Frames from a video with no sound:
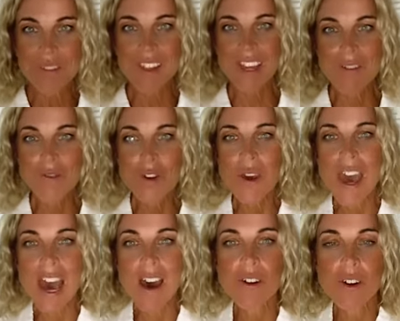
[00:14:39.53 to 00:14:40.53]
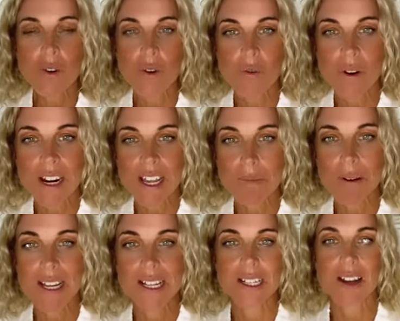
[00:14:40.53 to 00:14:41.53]
If you haven't already,
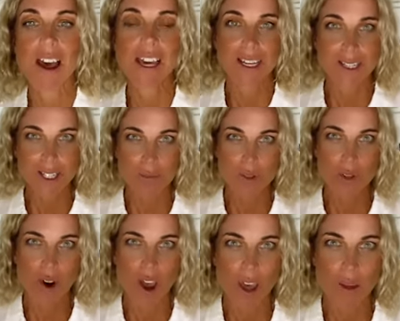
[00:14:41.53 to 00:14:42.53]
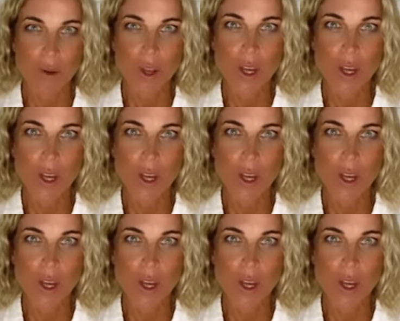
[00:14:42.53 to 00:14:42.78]
please like and subscribe